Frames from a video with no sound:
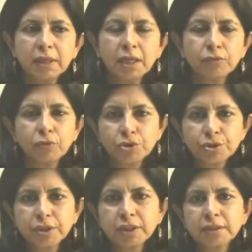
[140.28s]

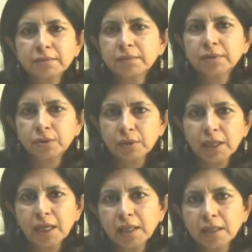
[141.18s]
unfortunate,
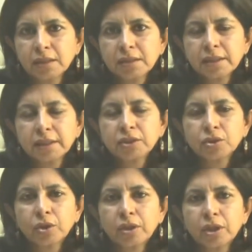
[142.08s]

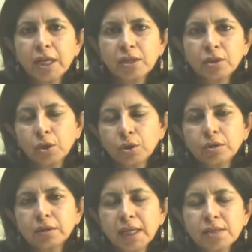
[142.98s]
incidents or
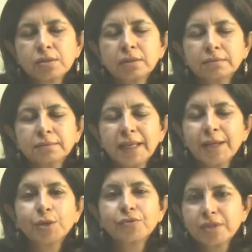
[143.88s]

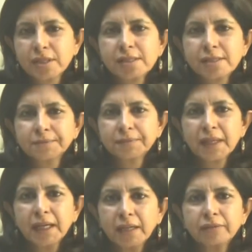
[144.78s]
lack of trust
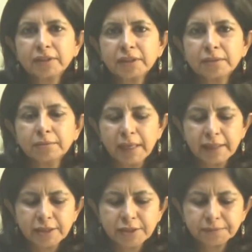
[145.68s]
after the
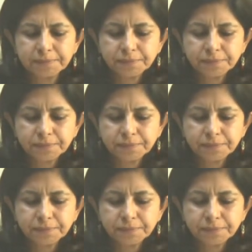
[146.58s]
marriage.